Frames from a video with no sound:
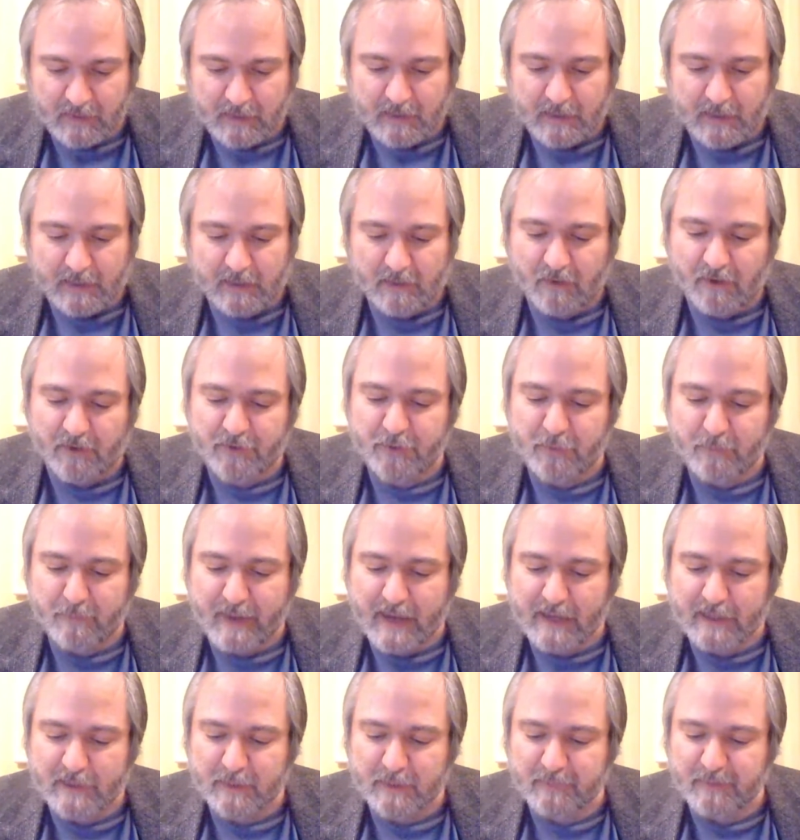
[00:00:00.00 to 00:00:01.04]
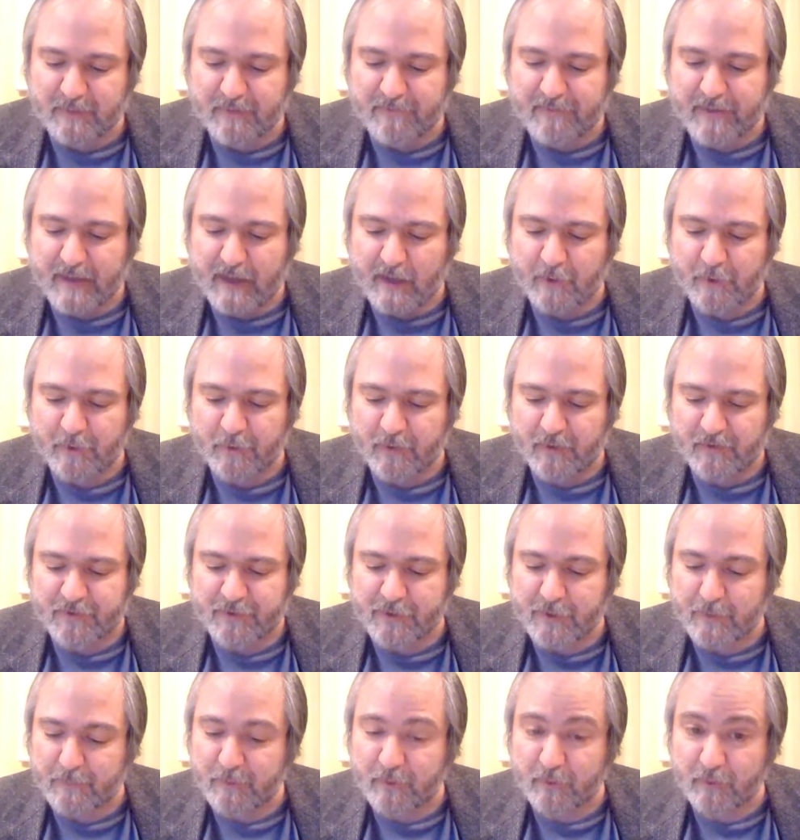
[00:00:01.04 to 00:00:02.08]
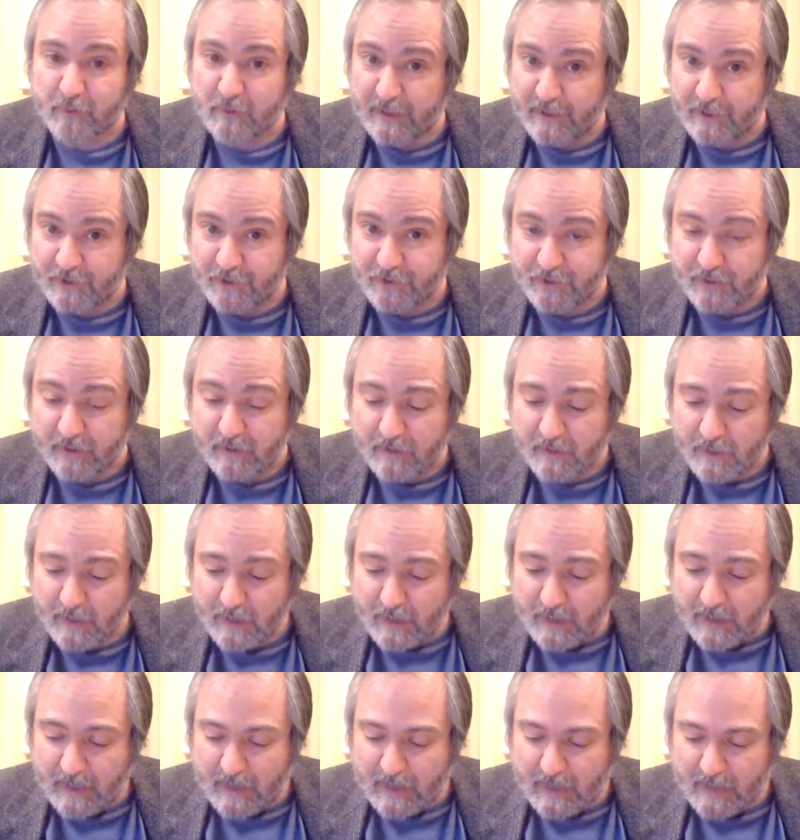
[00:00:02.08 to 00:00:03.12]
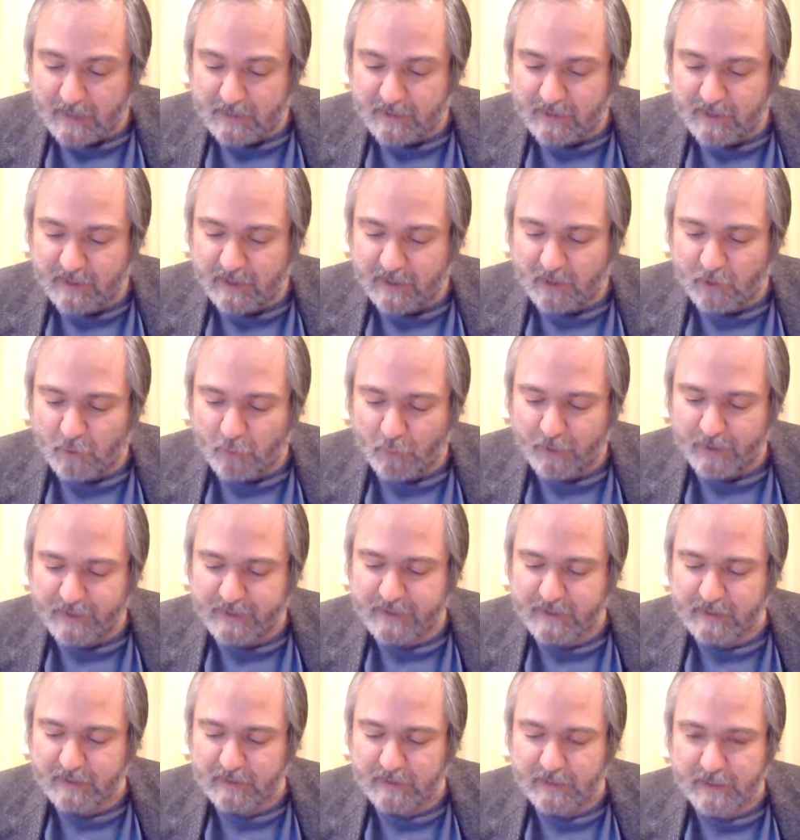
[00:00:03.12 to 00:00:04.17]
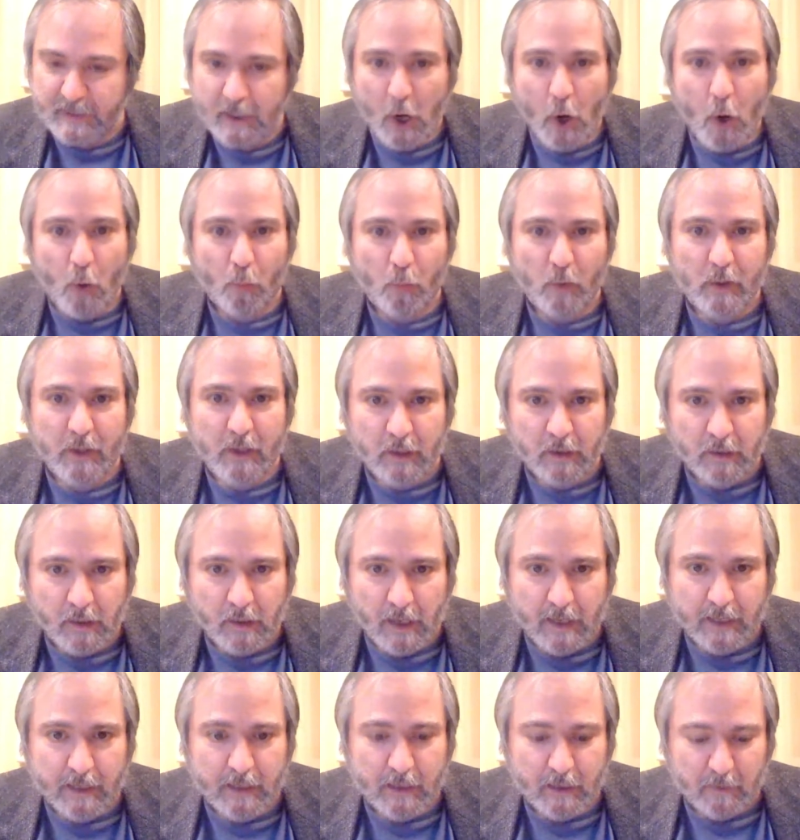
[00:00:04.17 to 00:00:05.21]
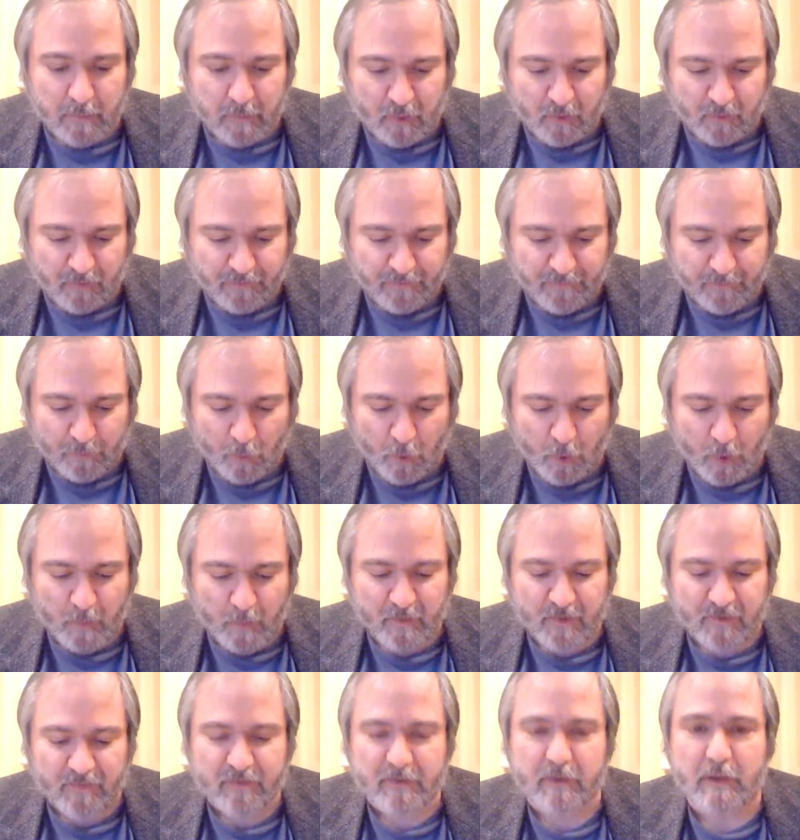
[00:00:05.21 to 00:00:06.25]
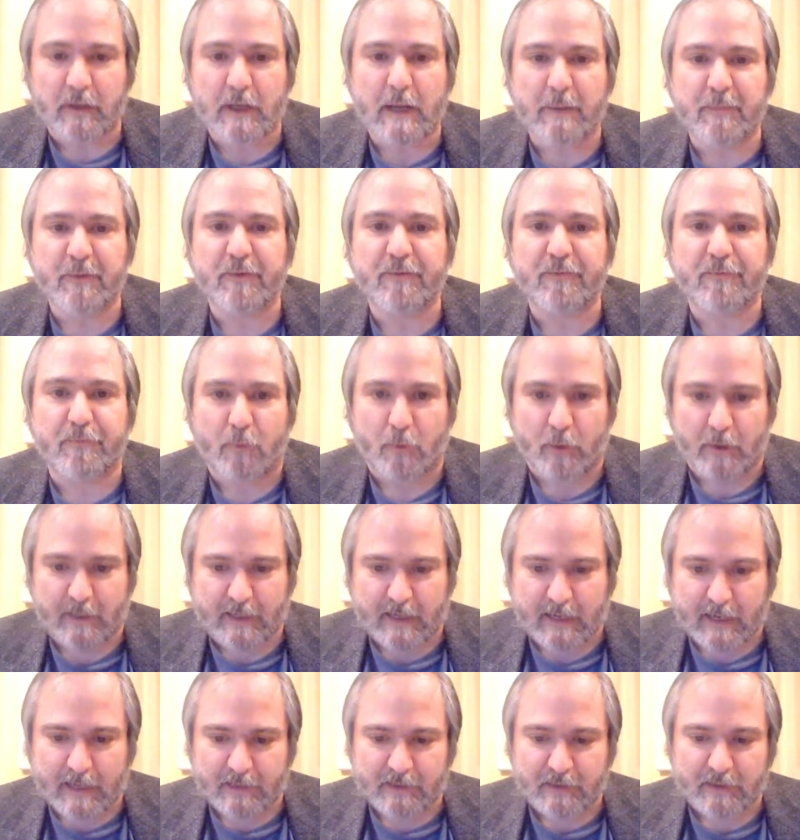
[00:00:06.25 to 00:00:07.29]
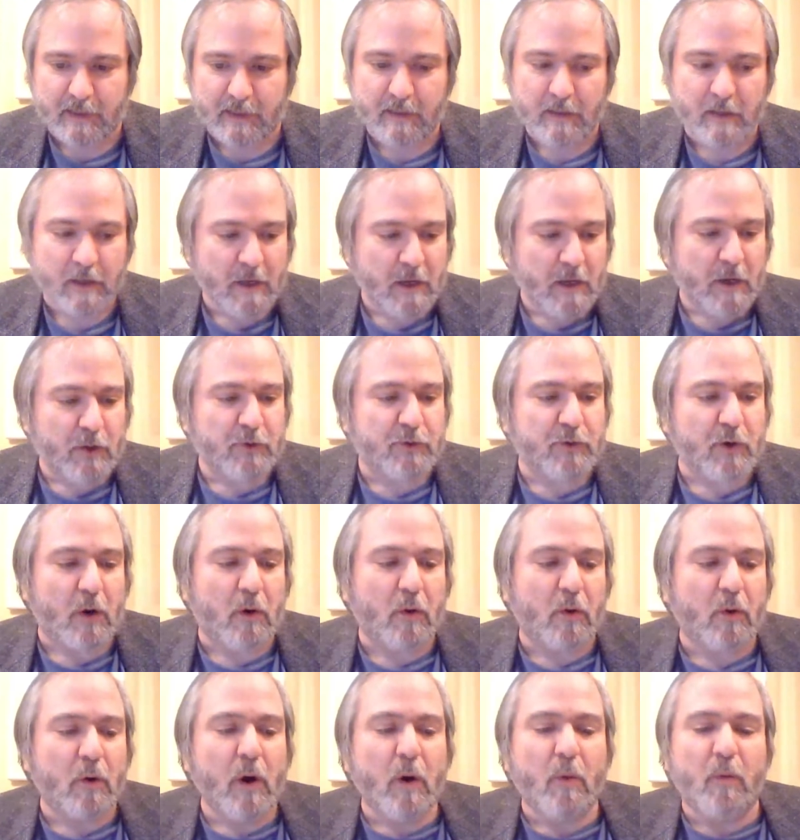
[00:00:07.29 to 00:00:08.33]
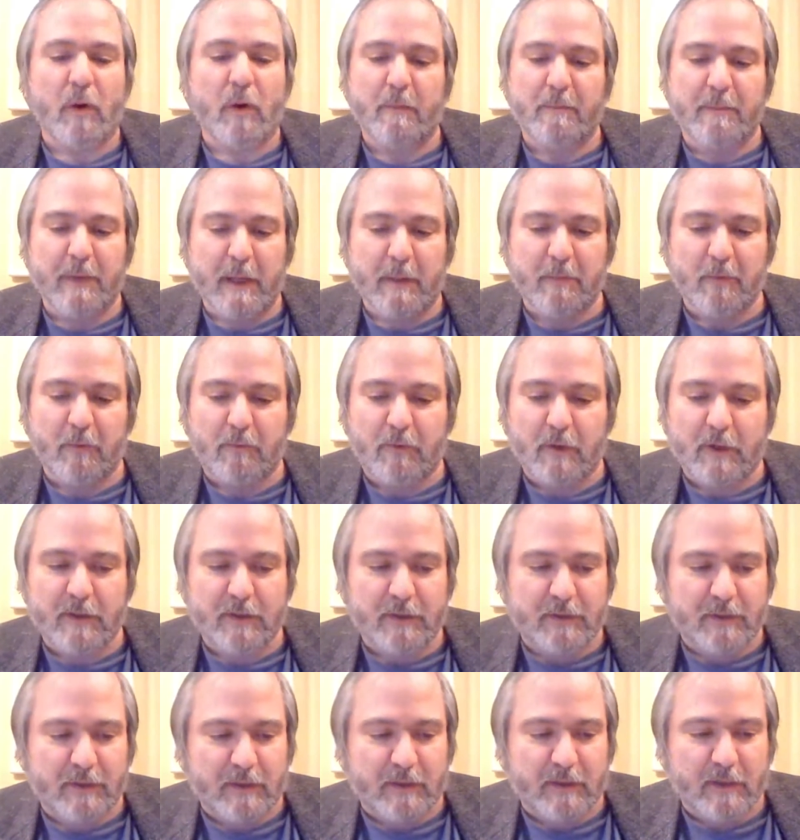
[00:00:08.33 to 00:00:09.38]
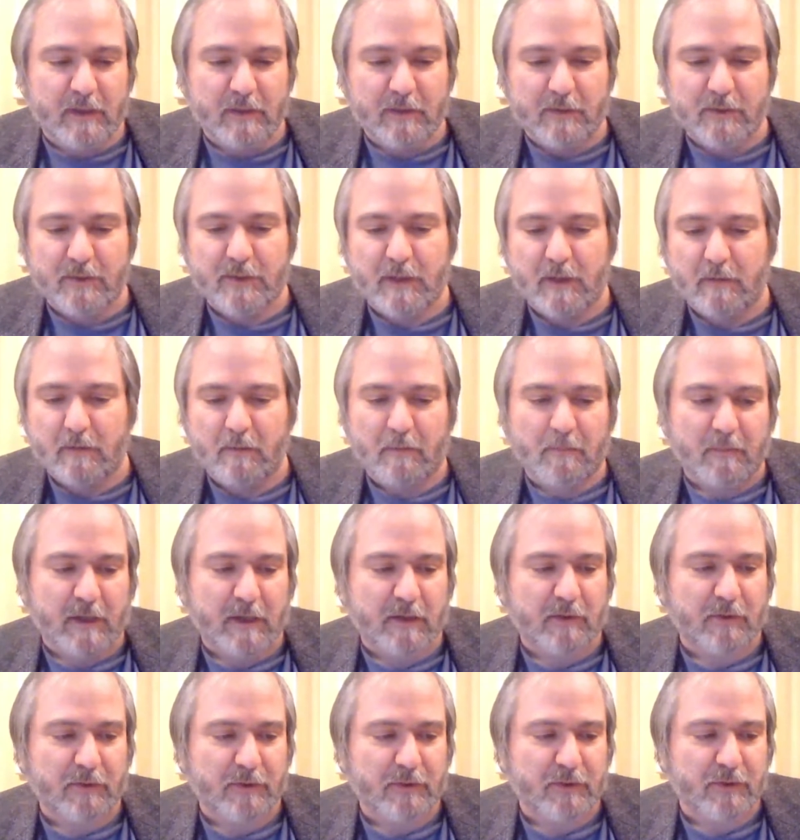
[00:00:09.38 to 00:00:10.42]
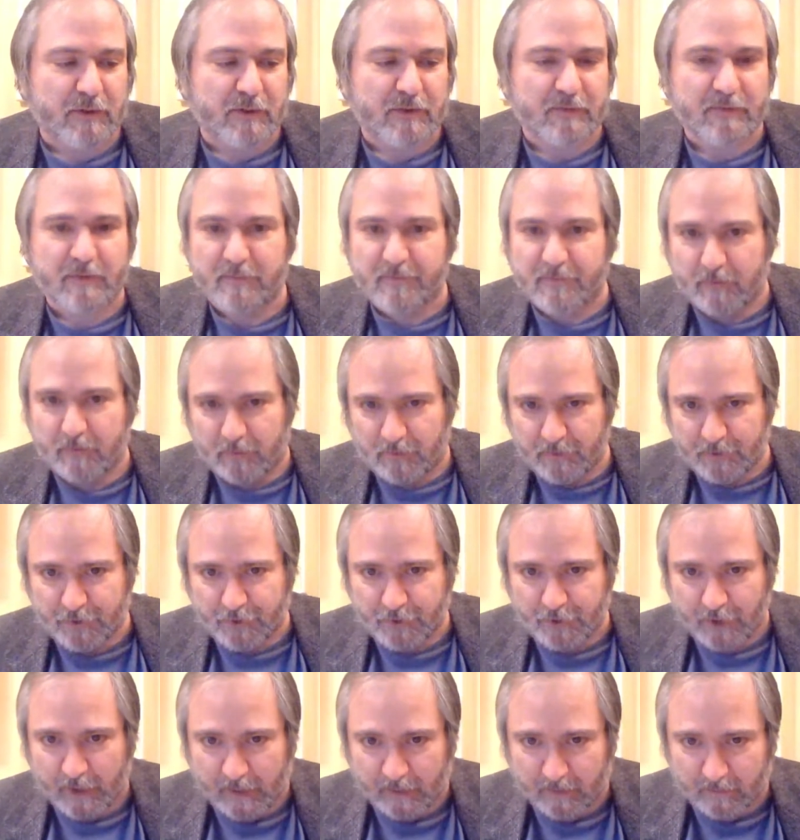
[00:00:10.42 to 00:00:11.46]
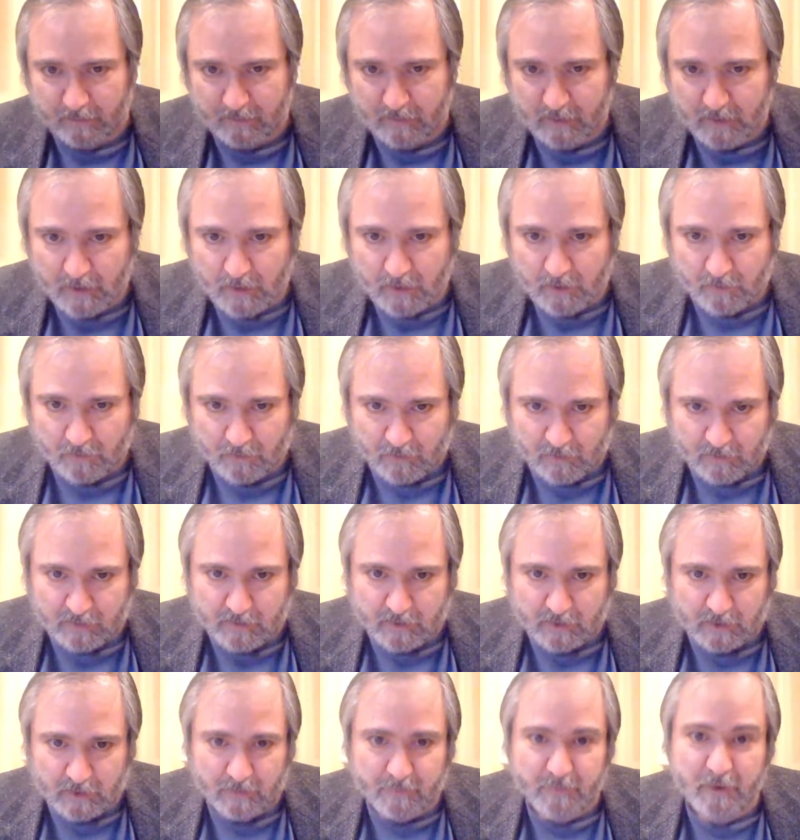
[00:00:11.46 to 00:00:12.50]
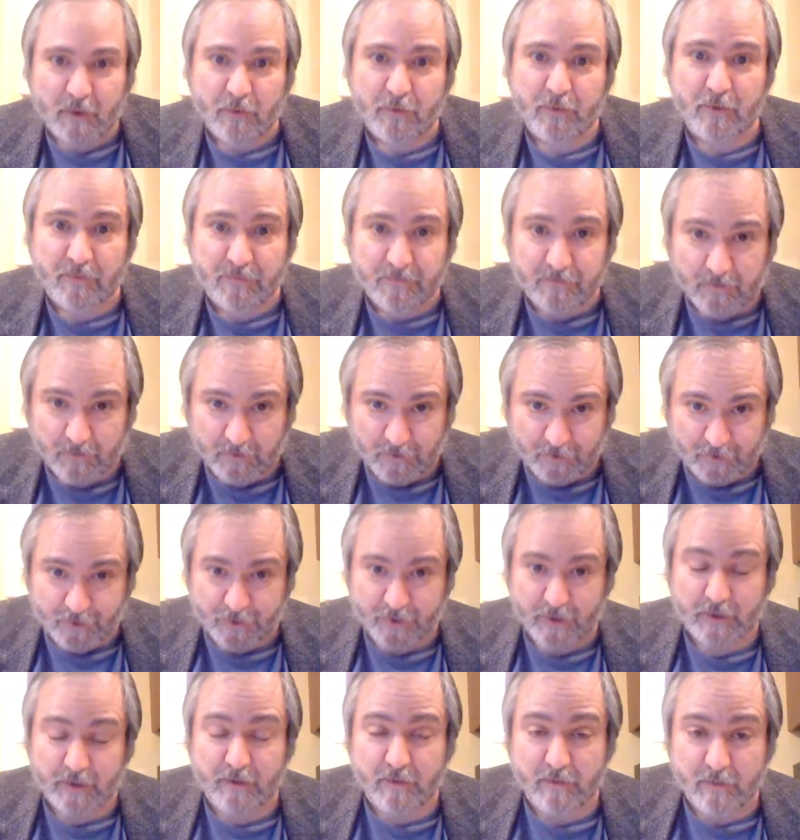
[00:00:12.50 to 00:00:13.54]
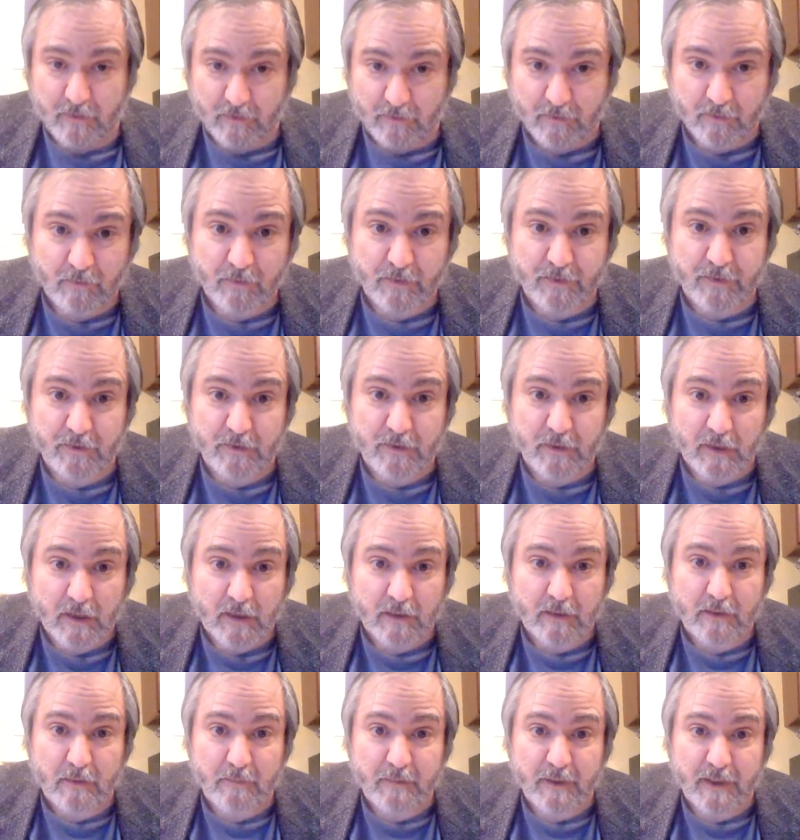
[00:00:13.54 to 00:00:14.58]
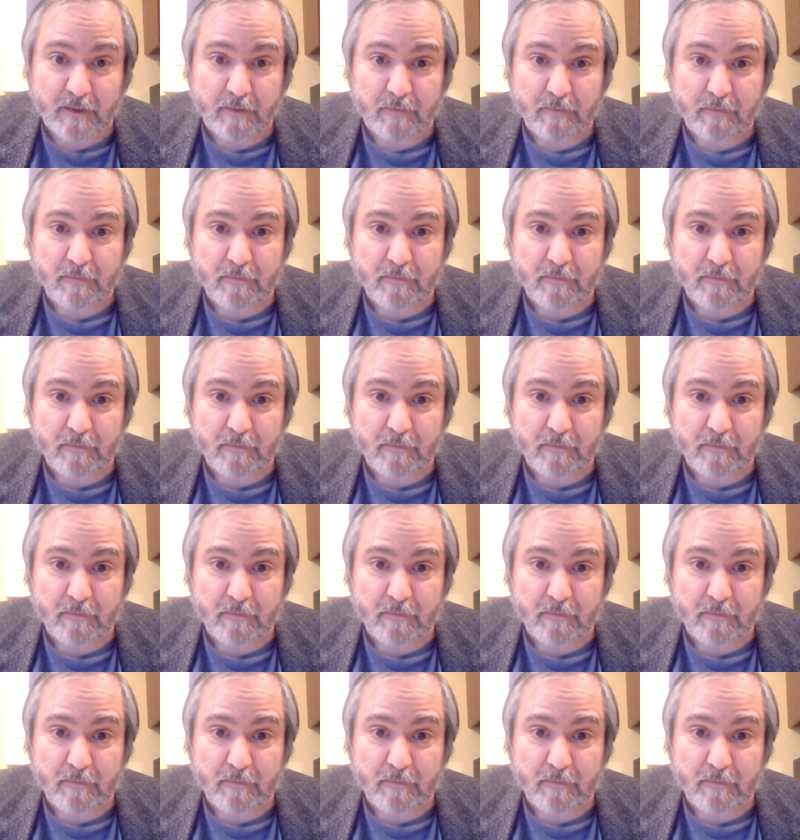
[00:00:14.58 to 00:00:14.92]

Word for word: It also backs up the value of simulation as an increasingly reliable form of climate forecasting. So when people want to sit there and say, well, models are just full of shit, you can tell them, no, you're full of shit. You don't know what you're talking about.